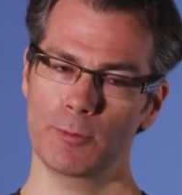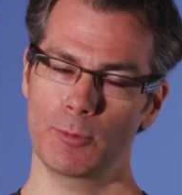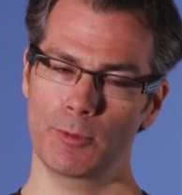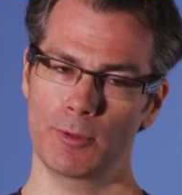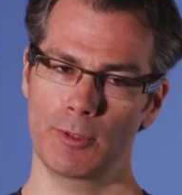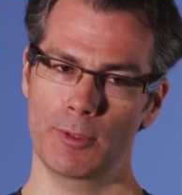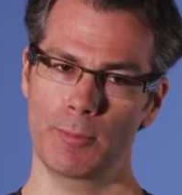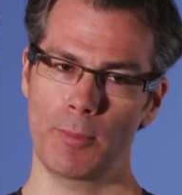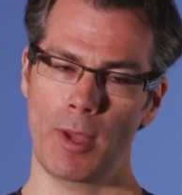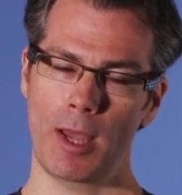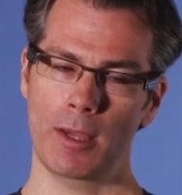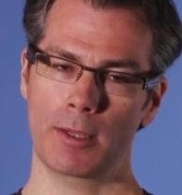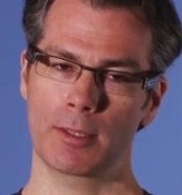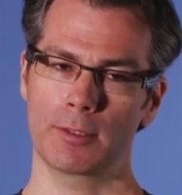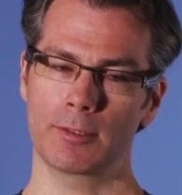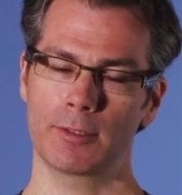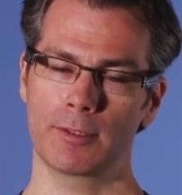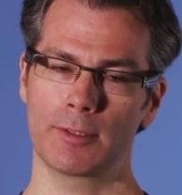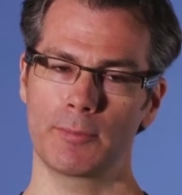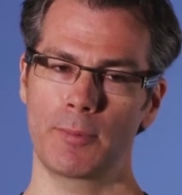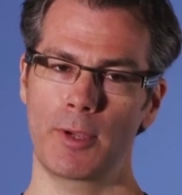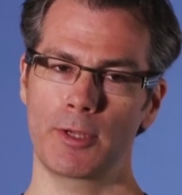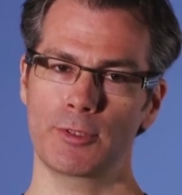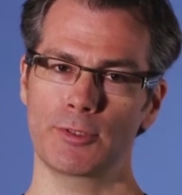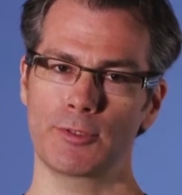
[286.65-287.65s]
with the marker to
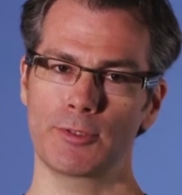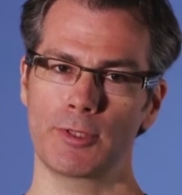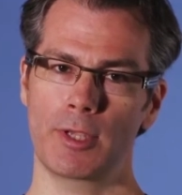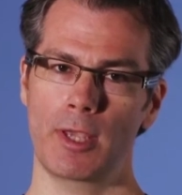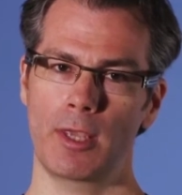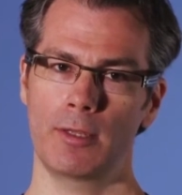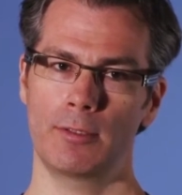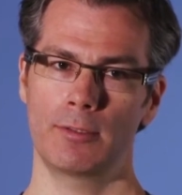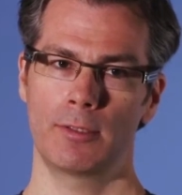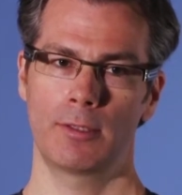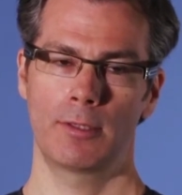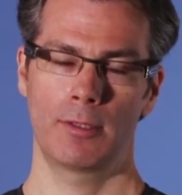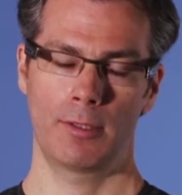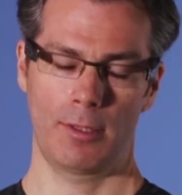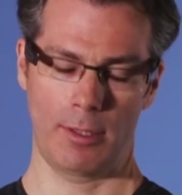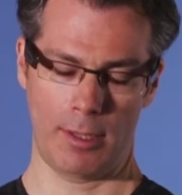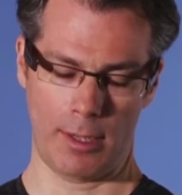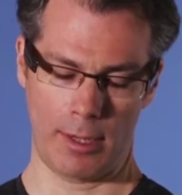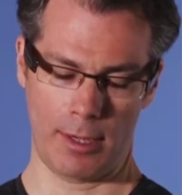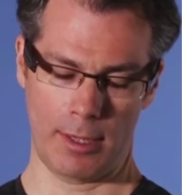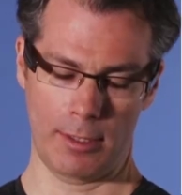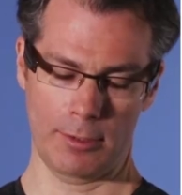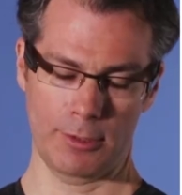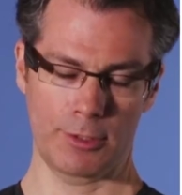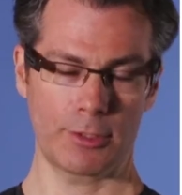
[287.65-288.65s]
the patient's head
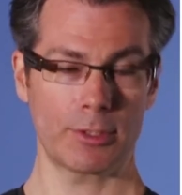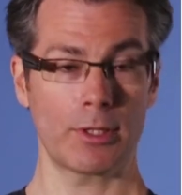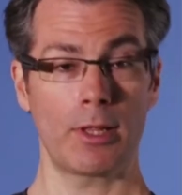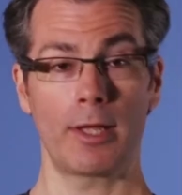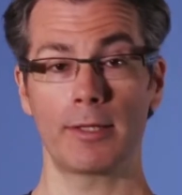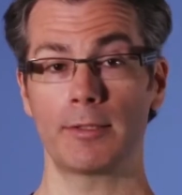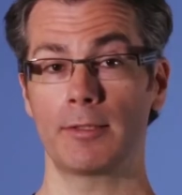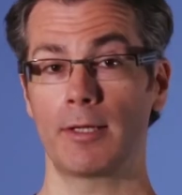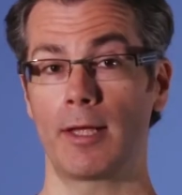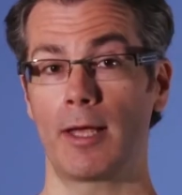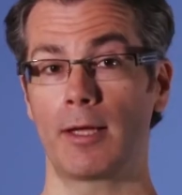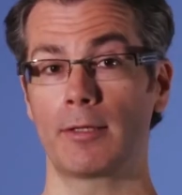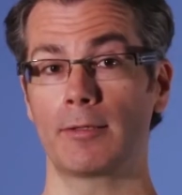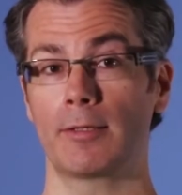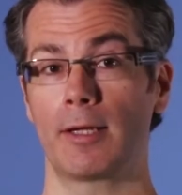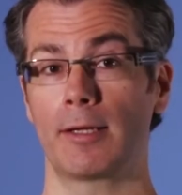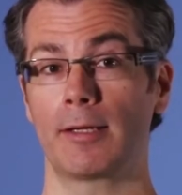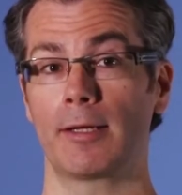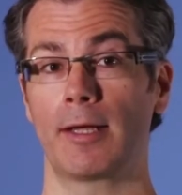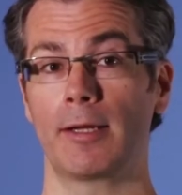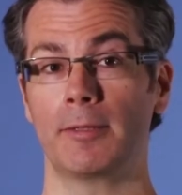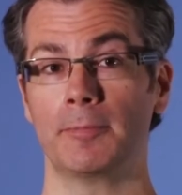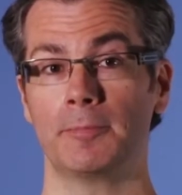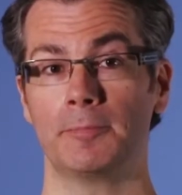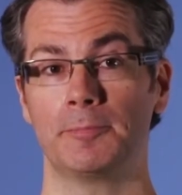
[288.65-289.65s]
and slide down
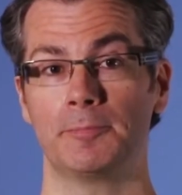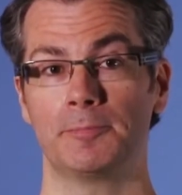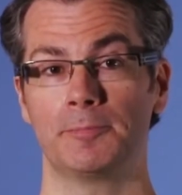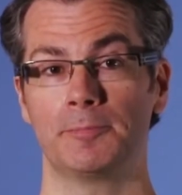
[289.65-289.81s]
again.